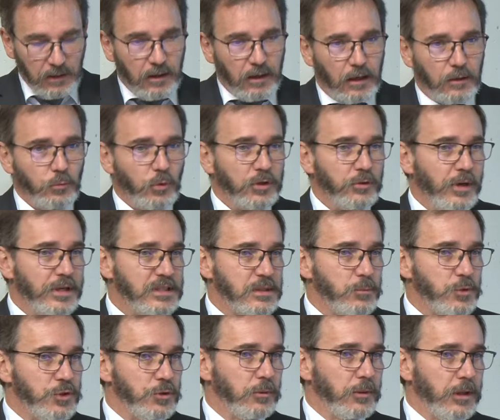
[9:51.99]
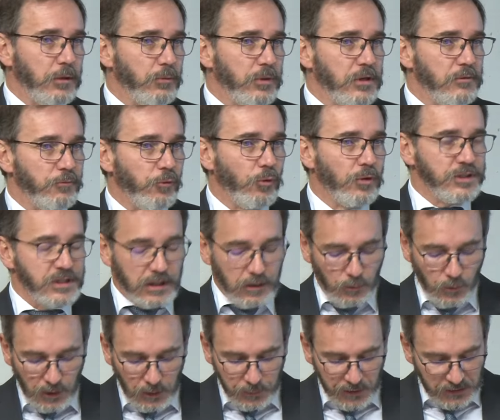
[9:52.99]
And what do I say mutually reinforcing?
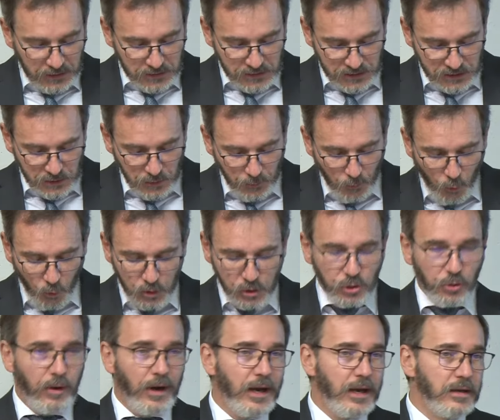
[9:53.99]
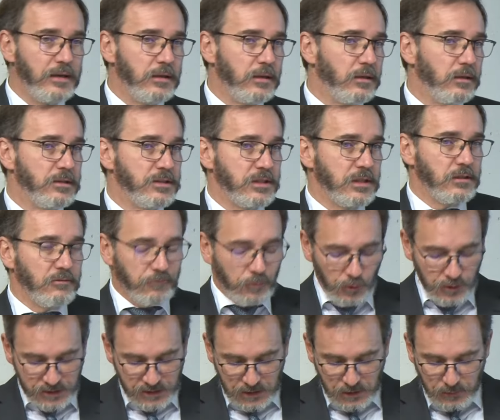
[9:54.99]
Well, because the more trade is
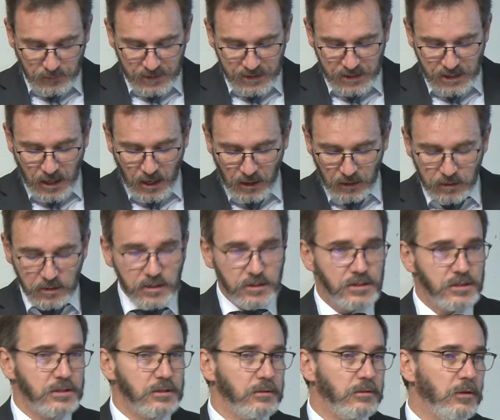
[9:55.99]
invoiced in US dollars,